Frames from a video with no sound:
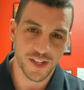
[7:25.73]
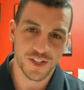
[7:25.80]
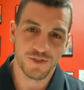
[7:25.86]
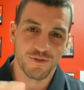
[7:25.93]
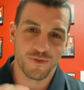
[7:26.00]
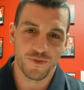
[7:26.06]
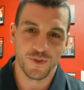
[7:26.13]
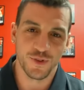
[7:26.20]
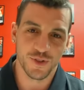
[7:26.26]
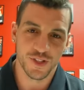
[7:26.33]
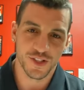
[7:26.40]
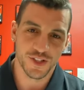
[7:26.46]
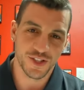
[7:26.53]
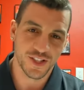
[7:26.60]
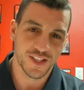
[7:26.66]
She
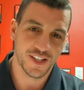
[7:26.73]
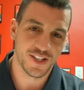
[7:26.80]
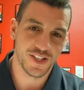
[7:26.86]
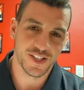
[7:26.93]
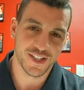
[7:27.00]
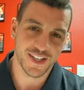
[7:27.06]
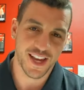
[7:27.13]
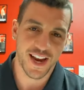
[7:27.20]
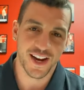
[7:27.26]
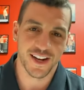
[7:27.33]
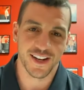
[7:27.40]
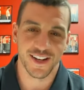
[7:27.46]
refuses. She says she's scared.